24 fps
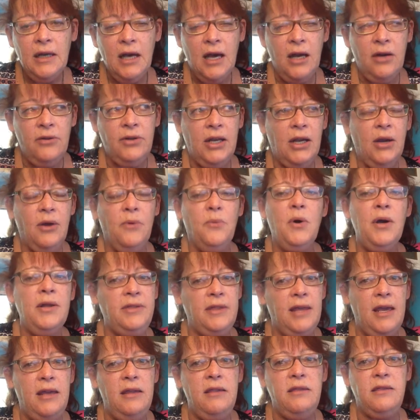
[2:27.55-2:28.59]
I don't care
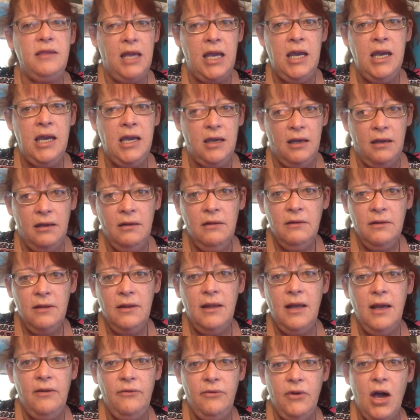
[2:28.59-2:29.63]
what they think
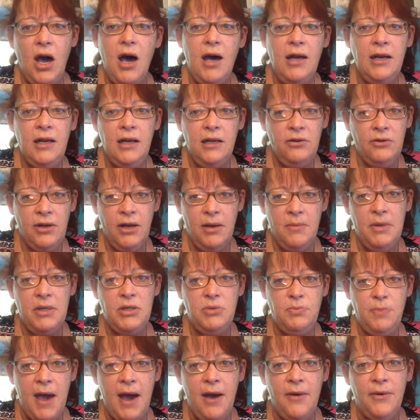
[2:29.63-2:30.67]
they've got. I don't care how
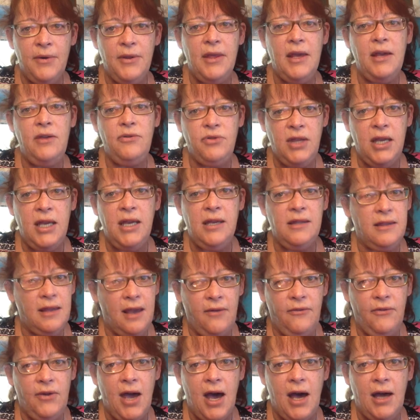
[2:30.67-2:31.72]
much power they think
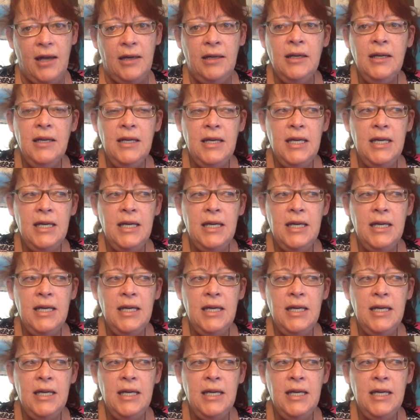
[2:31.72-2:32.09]
they've got.